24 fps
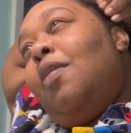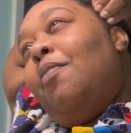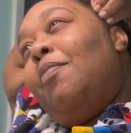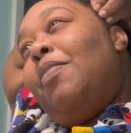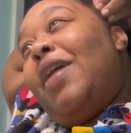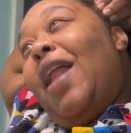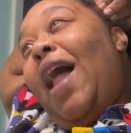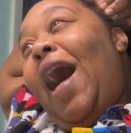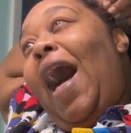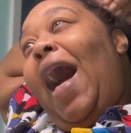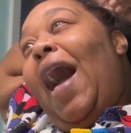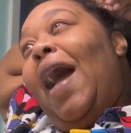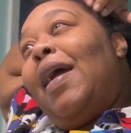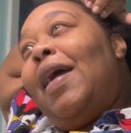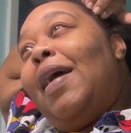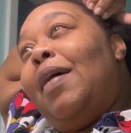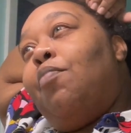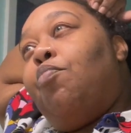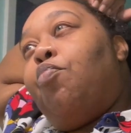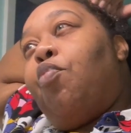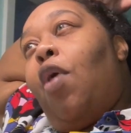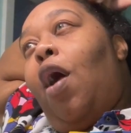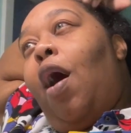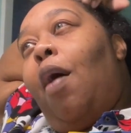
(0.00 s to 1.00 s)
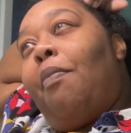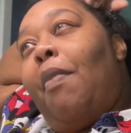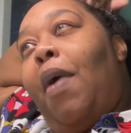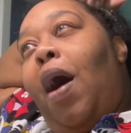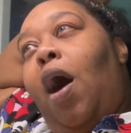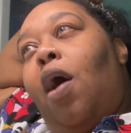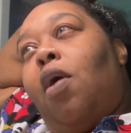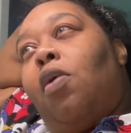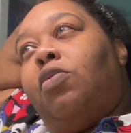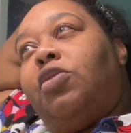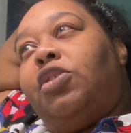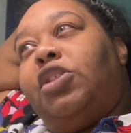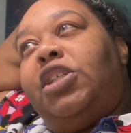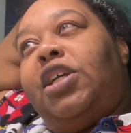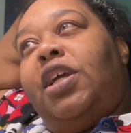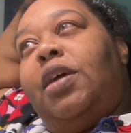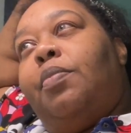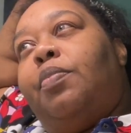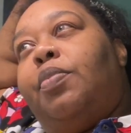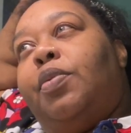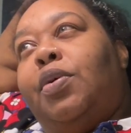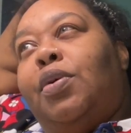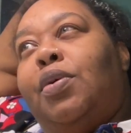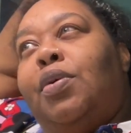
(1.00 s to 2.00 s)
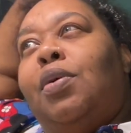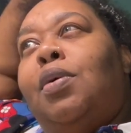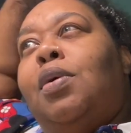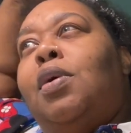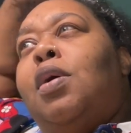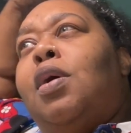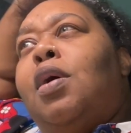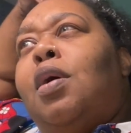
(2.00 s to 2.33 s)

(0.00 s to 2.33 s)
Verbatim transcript: But I had brought my own shampoo,